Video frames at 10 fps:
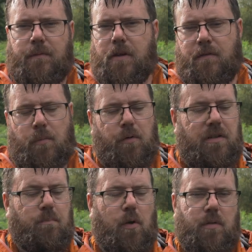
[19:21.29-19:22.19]
further
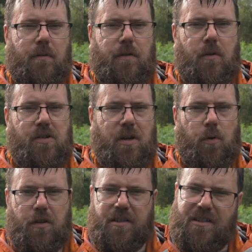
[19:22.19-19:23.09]
models in future,
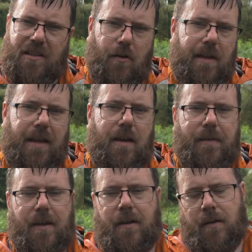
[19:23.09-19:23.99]
one that's slightly
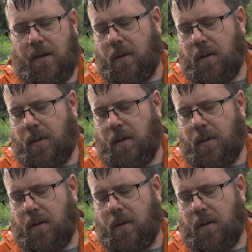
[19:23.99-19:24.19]
heavier,